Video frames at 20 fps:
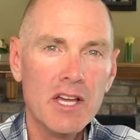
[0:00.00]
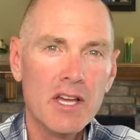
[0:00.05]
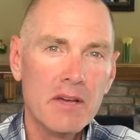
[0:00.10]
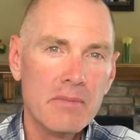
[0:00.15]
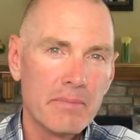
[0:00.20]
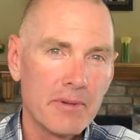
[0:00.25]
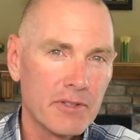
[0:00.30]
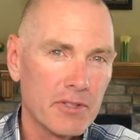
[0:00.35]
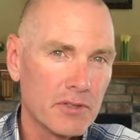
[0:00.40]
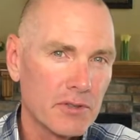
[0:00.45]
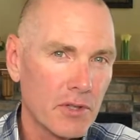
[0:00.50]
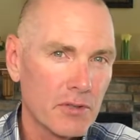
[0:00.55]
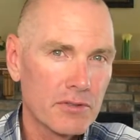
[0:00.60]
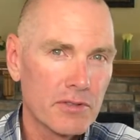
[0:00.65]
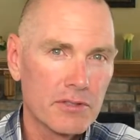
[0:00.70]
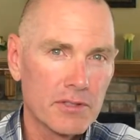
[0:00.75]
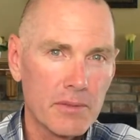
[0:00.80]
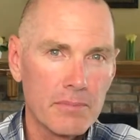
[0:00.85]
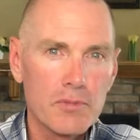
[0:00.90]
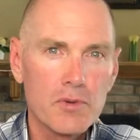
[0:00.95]
but there's also
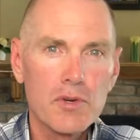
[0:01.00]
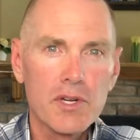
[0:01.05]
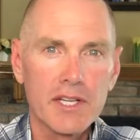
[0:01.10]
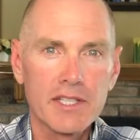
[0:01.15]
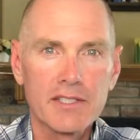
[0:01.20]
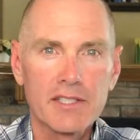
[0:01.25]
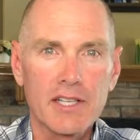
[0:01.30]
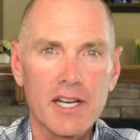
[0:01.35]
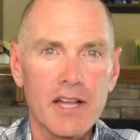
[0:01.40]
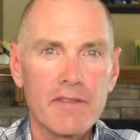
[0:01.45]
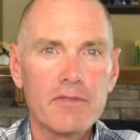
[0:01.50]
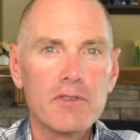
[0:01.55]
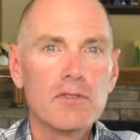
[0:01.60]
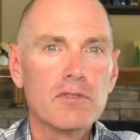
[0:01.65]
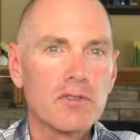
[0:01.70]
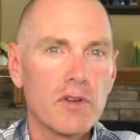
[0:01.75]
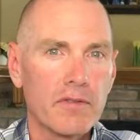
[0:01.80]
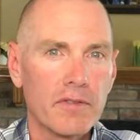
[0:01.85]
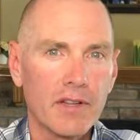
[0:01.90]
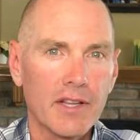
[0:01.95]
some tricks that I've
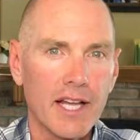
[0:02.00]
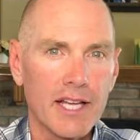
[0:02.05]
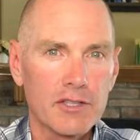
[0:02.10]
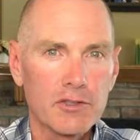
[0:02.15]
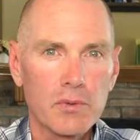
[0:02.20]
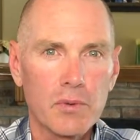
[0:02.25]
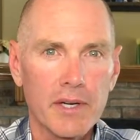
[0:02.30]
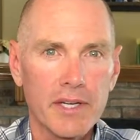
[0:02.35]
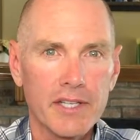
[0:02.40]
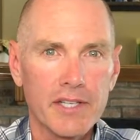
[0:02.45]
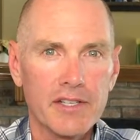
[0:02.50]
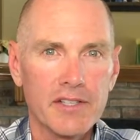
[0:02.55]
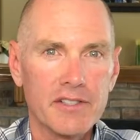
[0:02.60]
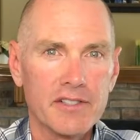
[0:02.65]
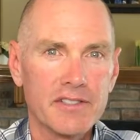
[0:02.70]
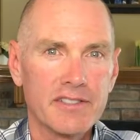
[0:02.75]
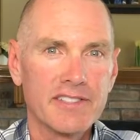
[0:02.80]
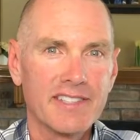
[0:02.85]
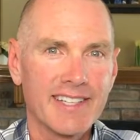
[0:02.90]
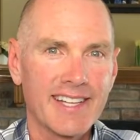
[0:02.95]
used over the last 20
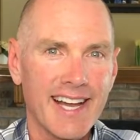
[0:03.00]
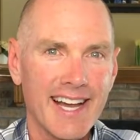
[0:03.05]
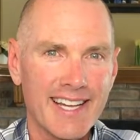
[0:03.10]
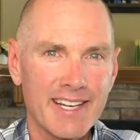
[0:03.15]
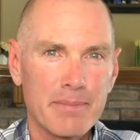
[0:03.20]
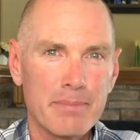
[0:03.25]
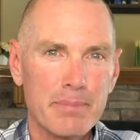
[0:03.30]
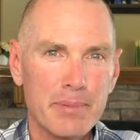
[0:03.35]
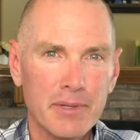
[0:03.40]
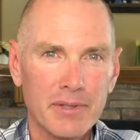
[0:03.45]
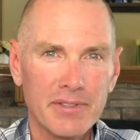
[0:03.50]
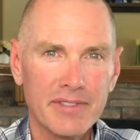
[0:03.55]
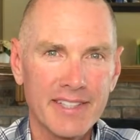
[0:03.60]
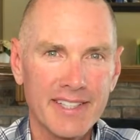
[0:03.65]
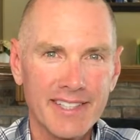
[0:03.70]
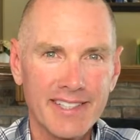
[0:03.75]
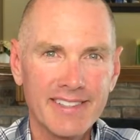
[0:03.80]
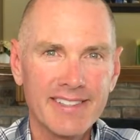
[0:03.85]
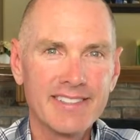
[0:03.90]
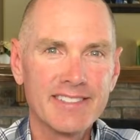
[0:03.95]
years to kind of build
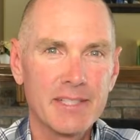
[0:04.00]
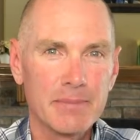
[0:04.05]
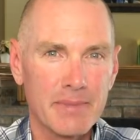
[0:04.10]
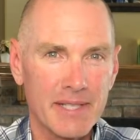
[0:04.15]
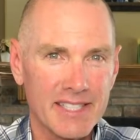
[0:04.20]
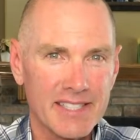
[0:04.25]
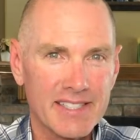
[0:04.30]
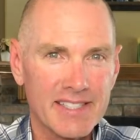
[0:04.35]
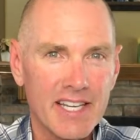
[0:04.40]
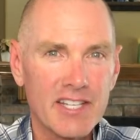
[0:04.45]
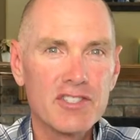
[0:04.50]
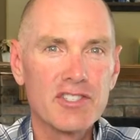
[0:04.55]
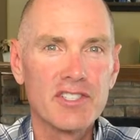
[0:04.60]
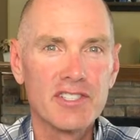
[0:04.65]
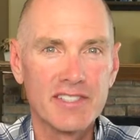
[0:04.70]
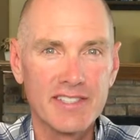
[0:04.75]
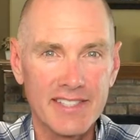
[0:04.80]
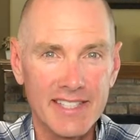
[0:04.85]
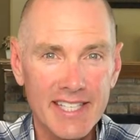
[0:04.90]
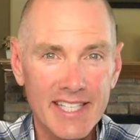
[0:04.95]
in some
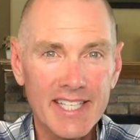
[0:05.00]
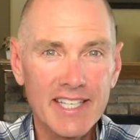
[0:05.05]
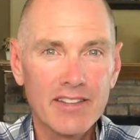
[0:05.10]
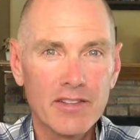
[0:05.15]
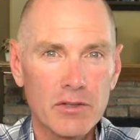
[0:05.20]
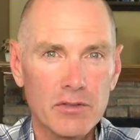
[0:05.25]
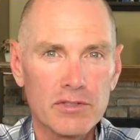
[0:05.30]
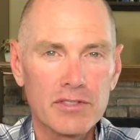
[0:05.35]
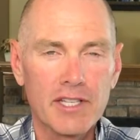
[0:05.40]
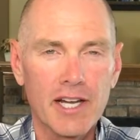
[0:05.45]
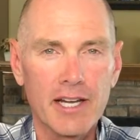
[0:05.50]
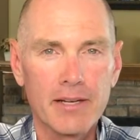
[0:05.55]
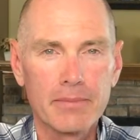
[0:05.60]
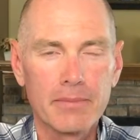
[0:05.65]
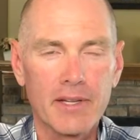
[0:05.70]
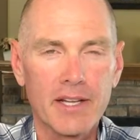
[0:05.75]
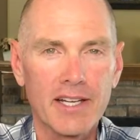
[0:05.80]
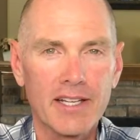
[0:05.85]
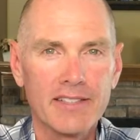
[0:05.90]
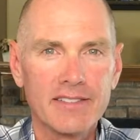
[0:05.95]
extensions in those
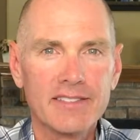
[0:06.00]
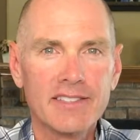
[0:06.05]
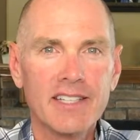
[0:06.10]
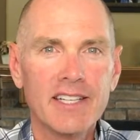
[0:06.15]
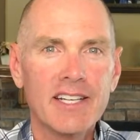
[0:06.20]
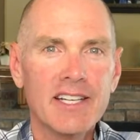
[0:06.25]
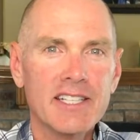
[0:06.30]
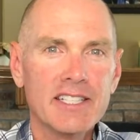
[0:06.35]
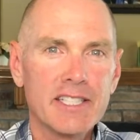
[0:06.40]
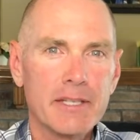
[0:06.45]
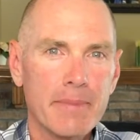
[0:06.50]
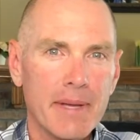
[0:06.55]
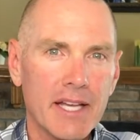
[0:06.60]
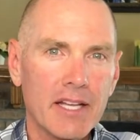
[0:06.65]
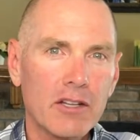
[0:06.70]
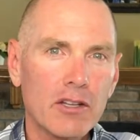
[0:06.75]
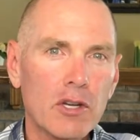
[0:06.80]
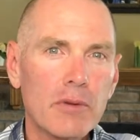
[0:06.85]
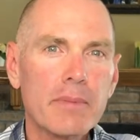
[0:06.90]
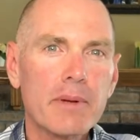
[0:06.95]
timelines to make it
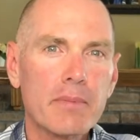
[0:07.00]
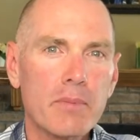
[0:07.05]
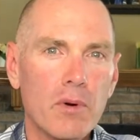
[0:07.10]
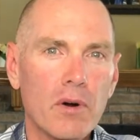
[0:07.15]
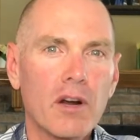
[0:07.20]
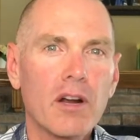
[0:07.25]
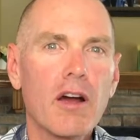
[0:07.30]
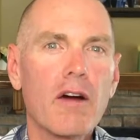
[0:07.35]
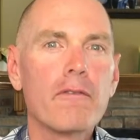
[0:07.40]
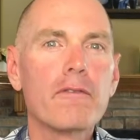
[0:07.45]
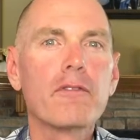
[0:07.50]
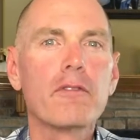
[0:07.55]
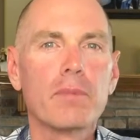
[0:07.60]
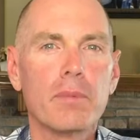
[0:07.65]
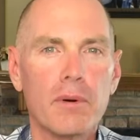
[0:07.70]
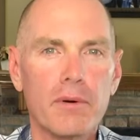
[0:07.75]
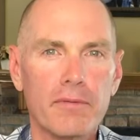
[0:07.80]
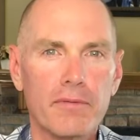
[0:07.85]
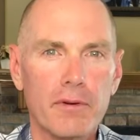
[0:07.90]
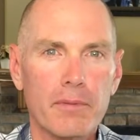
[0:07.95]
a little bit more
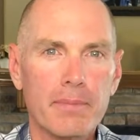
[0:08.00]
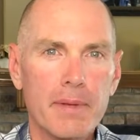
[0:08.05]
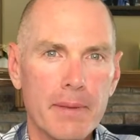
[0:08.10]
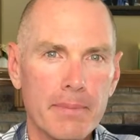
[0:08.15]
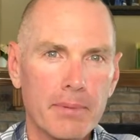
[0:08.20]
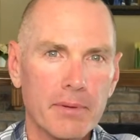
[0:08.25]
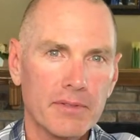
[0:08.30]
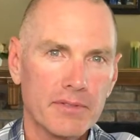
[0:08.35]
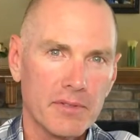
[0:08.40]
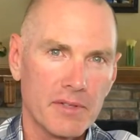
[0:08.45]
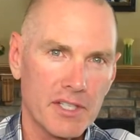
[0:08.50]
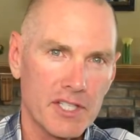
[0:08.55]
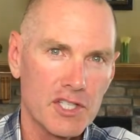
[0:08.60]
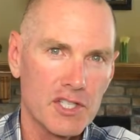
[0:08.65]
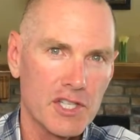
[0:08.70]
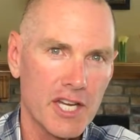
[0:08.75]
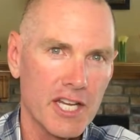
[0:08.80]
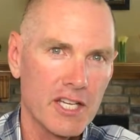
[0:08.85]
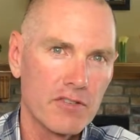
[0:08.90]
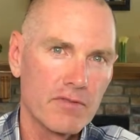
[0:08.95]
comfortable for people to
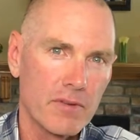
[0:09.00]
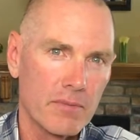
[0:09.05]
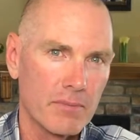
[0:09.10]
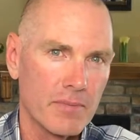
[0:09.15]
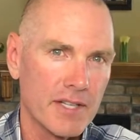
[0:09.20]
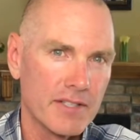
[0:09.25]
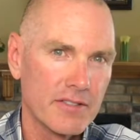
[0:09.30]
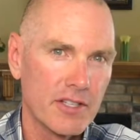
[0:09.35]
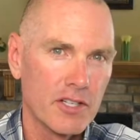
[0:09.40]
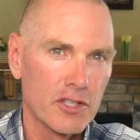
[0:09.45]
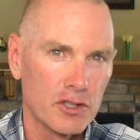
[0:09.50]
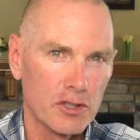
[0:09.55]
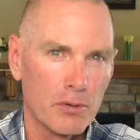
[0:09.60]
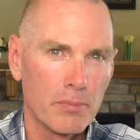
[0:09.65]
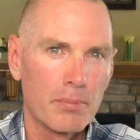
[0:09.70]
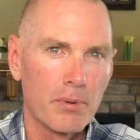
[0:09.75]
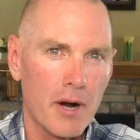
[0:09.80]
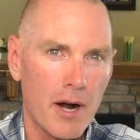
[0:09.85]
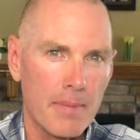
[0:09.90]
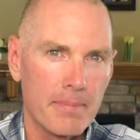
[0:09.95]
exchange from residential
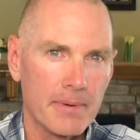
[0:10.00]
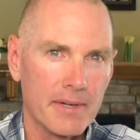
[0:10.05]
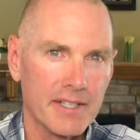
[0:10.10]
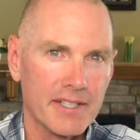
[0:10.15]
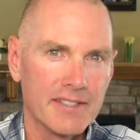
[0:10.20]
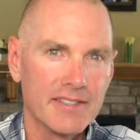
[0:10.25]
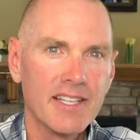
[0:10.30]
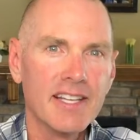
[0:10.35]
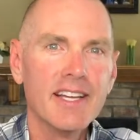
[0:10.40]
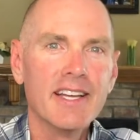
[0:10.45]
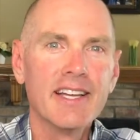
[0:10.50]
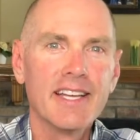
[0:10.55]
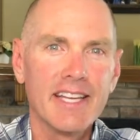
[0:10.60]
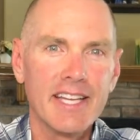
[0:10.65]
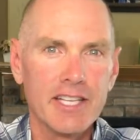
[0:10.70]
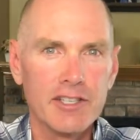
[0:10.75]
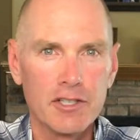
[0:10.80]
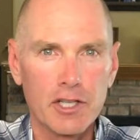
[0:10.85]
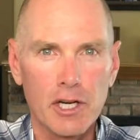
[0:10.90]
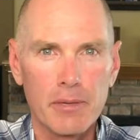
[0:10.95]
properties
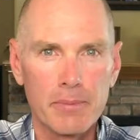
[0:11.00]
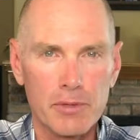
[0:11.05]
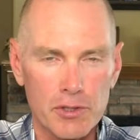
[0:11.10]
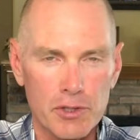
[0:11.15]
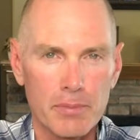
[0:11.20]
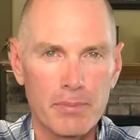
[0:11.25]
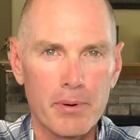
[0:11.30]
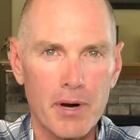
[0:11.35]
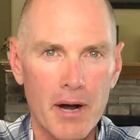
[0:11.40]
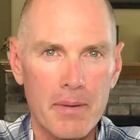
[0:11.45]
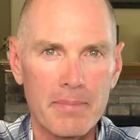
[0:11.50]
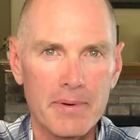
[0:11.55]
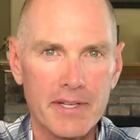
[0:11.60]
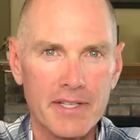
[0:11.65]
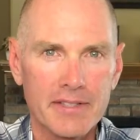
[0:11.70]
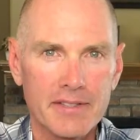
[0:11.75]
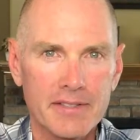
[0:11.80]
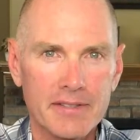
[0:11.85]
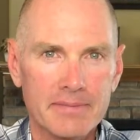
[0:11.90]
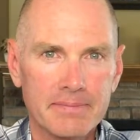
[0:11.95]
into commercial
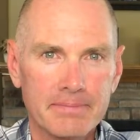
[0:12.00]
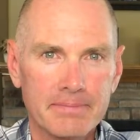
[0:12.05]
properties.